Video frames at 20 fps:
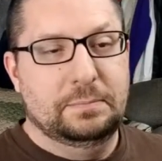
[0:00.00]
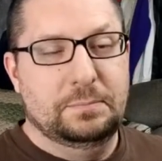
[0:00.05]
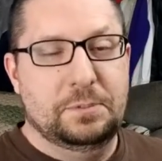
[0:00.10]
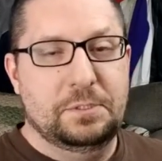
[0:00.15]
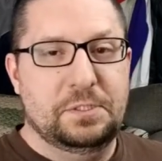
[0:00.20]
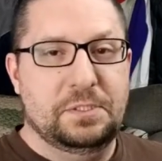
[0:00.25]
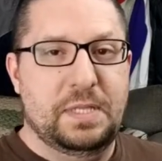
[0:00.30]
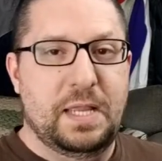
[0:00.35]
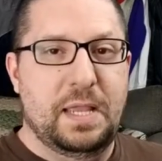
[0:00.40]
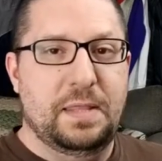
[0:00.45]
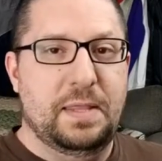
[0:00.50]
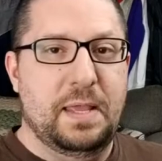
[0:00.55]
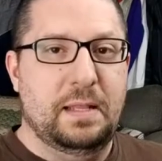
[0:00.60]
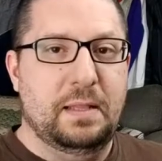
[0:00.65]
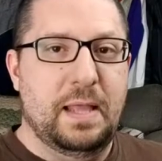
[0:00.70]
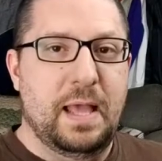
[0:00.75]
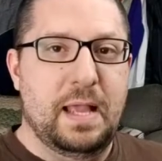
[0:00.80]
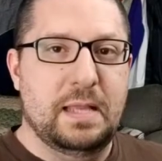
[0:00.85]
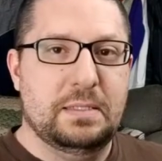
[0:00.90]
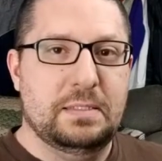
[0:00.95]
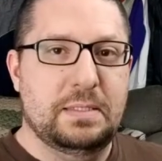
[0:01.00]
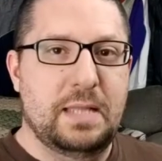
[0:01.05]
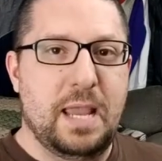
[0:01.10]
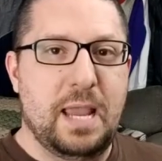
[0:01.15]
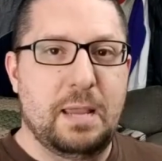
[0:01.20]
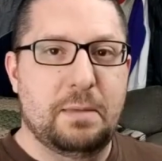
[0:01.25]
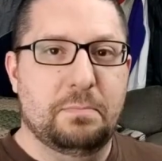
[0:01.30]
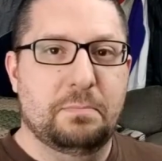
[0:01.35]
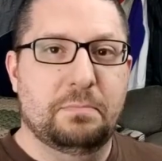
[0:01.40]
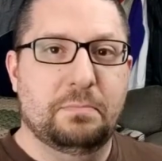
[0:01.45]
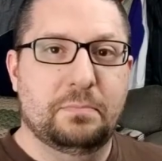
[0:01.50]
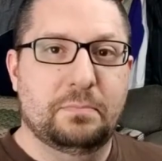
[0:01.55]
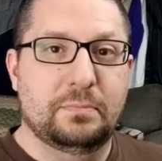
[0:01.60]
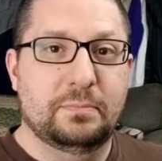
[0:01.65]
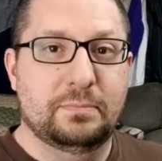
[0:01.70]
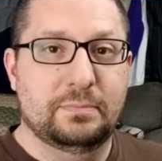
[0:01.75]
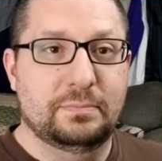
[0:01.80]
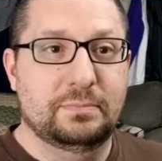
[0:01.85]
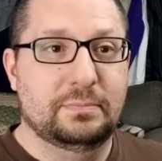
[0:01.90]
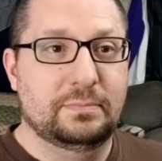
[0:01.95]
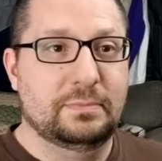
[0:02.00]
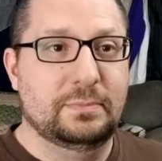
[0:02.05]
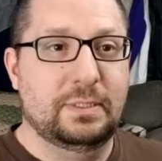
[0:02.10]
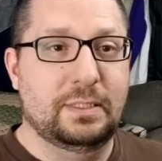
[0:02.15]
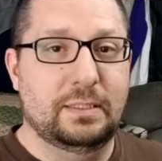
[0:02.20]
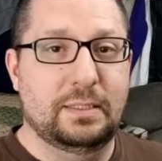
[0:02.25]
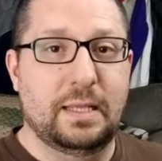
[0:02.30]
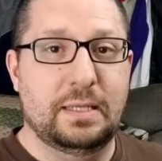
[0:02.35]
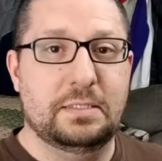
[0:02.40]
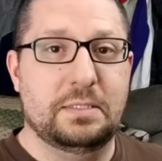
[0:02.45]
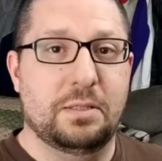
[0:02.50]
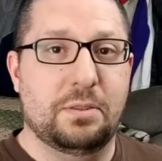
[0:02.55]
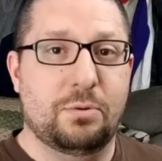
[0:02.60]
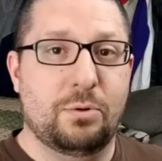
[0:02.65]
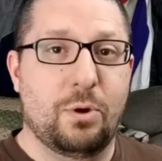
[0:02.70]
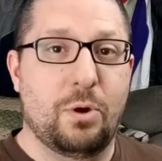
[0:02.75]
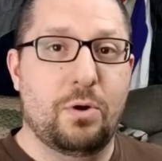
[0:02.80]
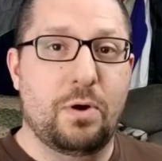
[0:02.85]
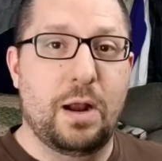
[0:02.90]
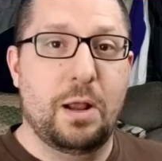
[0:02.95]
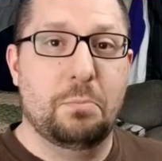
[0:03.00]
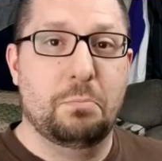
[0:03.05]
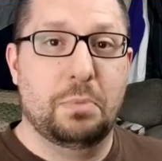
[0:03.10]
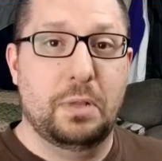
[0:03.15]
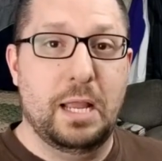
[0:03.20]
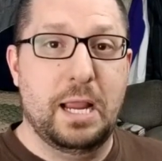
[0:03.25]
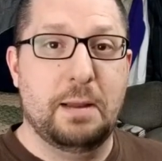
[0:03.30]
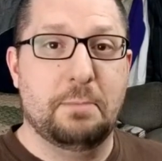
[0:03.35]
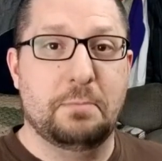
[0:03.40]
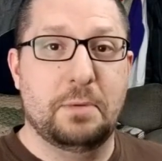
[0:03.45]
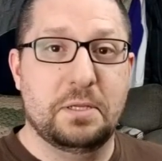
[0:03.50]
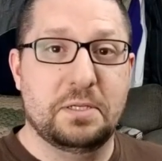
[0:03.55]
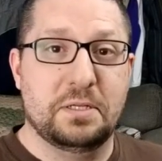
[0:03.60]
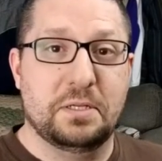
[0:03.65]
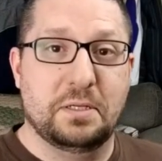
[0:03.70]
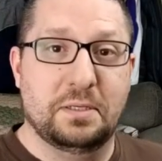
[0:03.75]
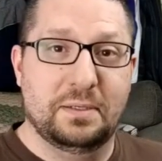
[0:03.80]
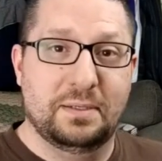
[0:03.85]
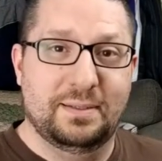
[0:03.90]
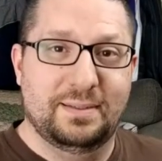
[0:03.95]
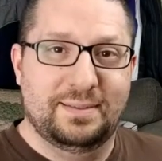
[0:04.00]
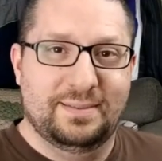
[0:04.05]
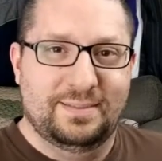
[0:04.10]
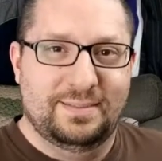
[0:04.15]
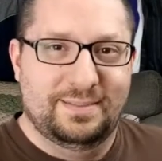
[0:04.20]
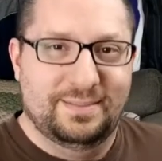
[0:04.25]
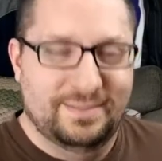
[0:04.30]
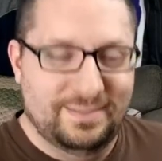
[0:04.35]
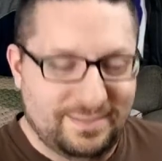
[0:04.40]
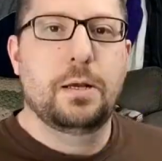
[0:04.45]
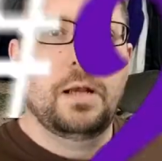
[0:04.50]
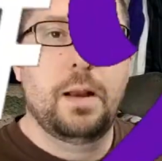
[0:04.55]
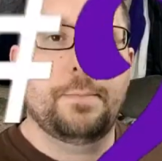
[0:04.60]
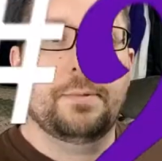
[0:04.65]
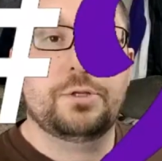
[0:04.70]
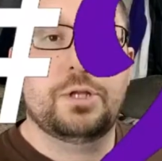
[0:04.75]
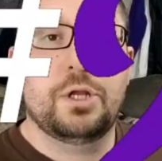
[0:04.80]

Just saying, that last name, it likes to throw around blame, doesn't it? Number